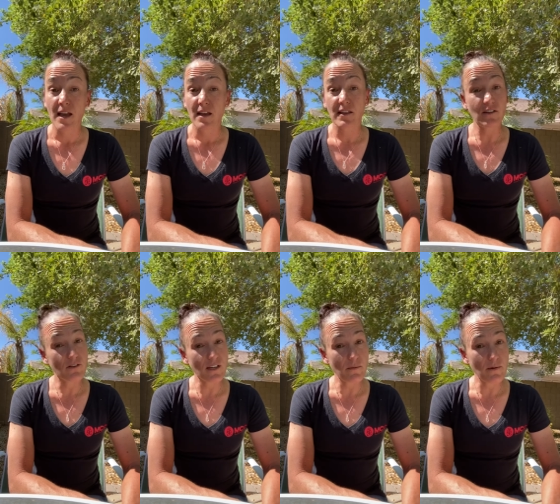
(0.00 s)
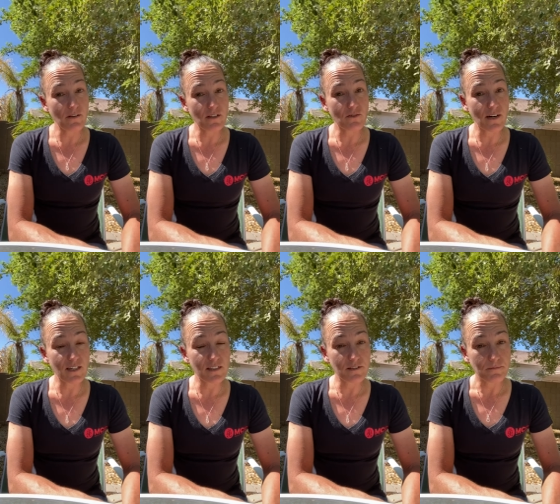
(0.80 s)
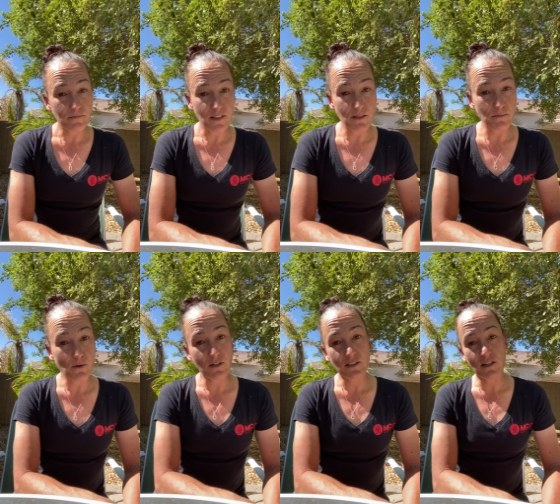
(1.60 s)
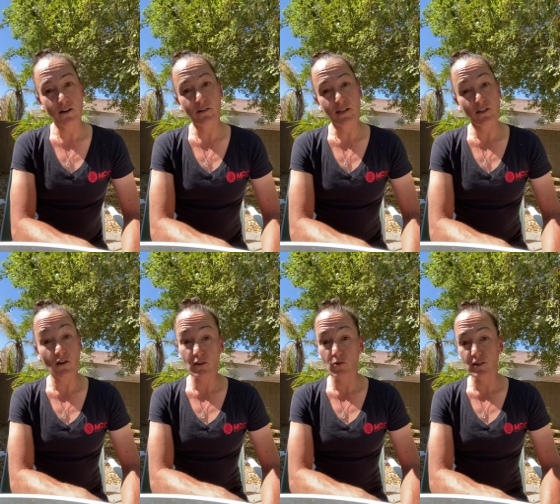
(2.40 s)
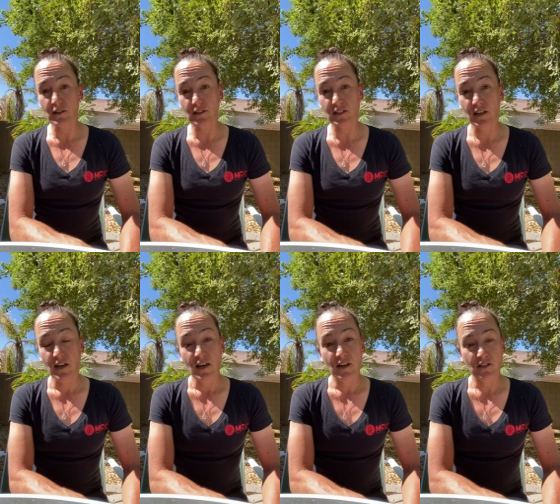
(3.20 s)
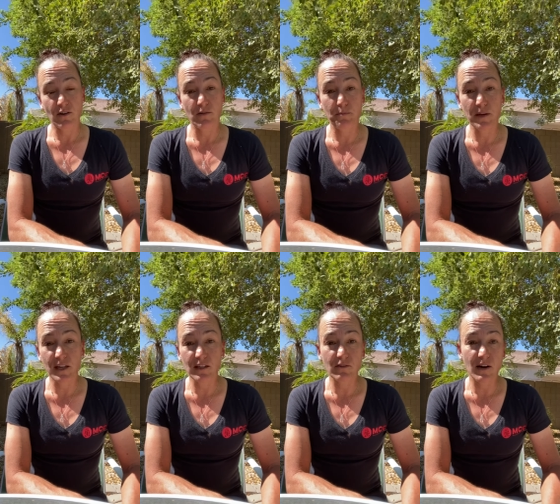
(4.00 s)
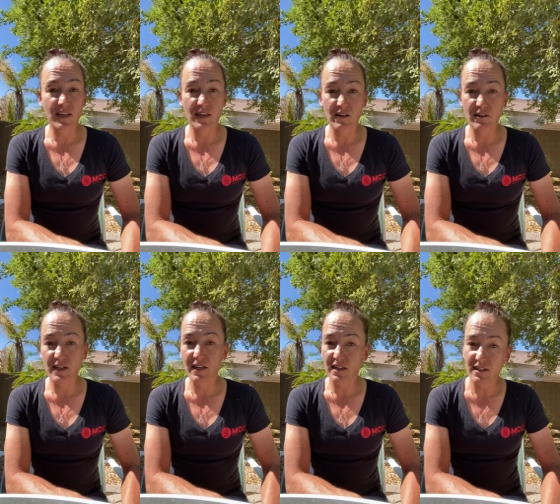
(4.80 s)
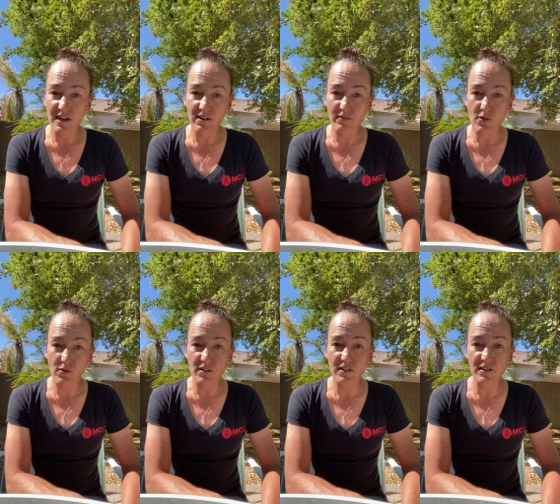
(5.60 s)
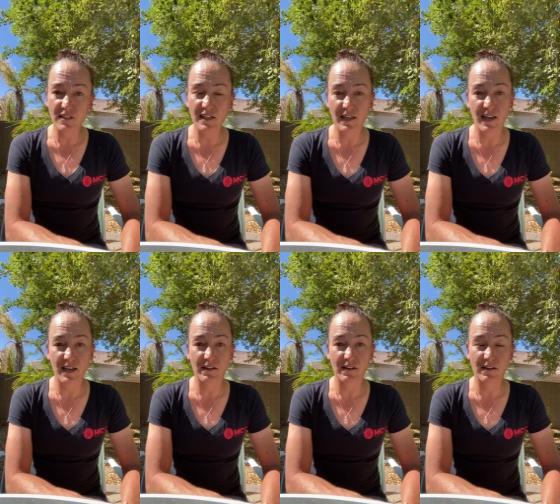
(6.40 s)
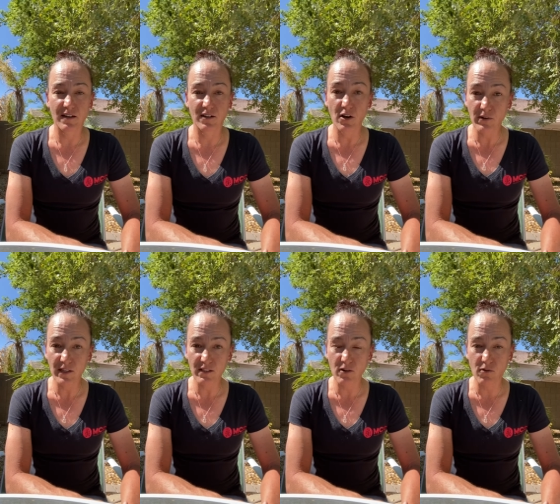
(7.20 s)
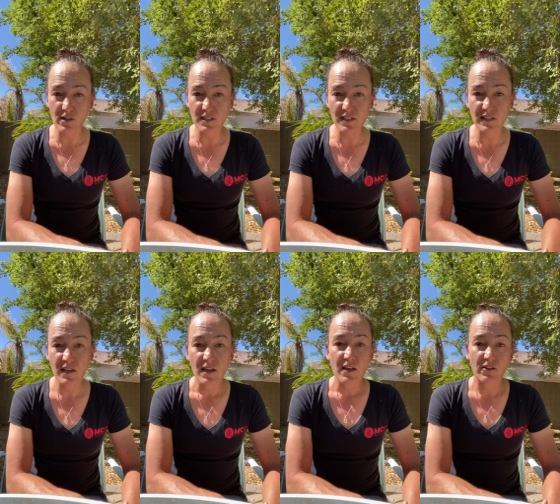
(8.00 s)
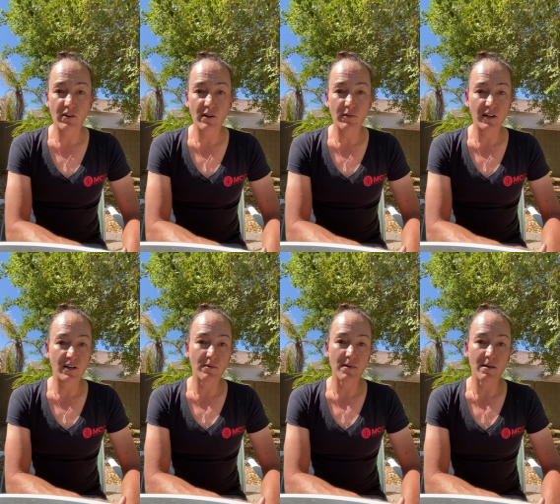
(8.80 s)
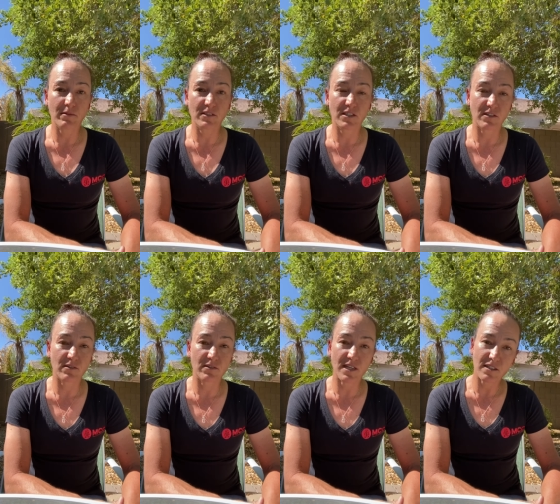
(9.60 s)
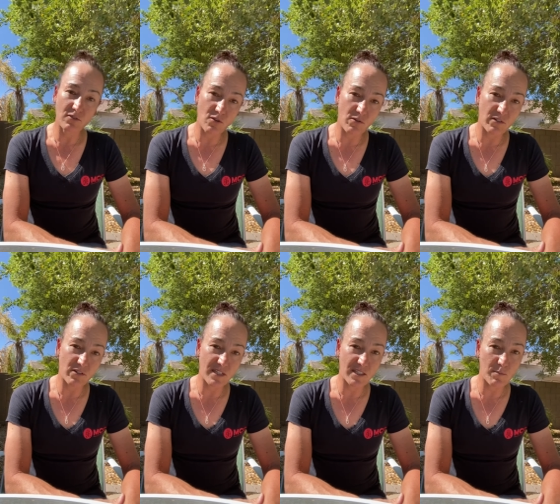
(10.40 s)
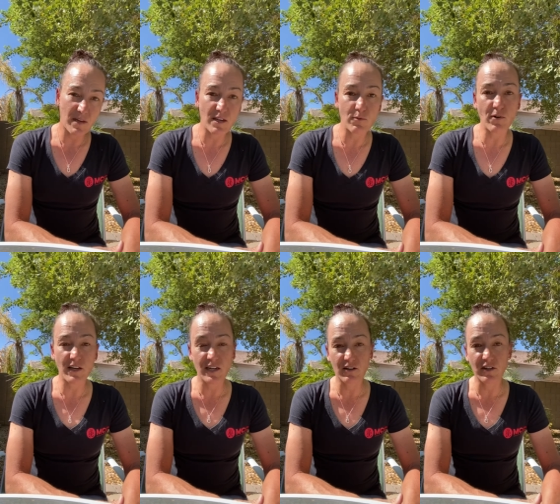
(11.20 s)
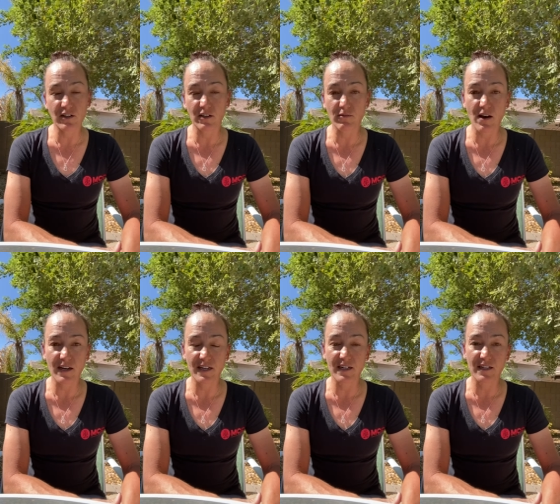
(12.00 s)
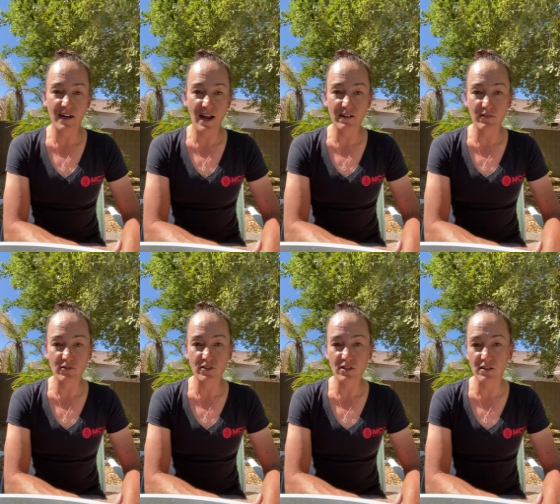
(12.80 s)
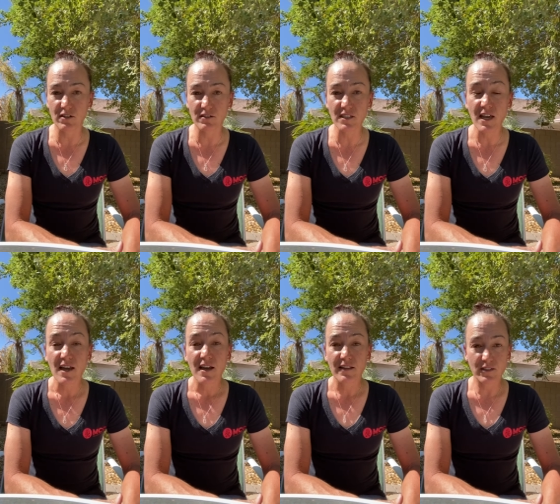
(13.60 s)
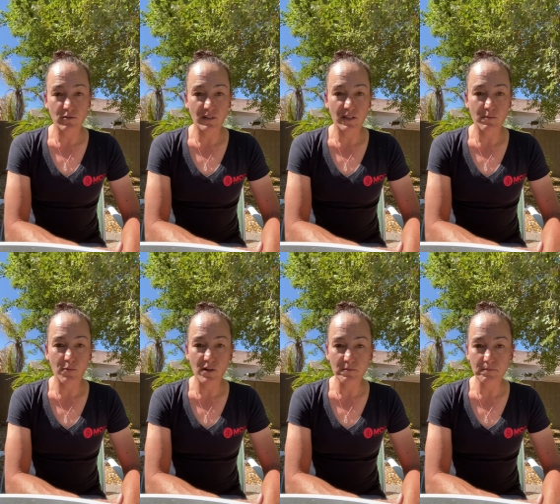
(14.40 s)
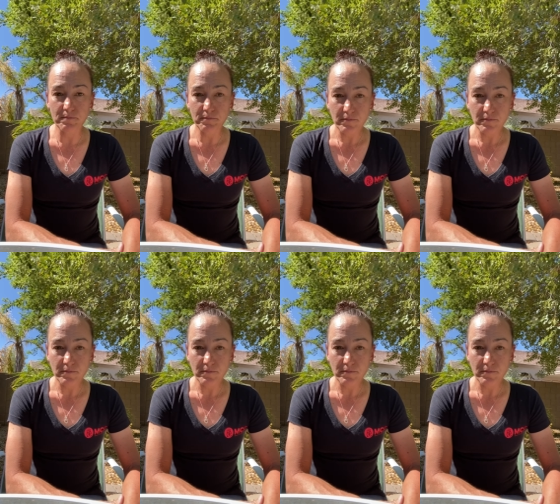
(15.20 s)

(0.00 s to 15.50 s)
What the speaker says: The other thing about this race that's important to know is all the corners. So picking the right gearing in and out of corners and knowing the course, knowing where you're going to be able to take those corners at speed, what gear you're going to ride in and out of those turns, that's really important.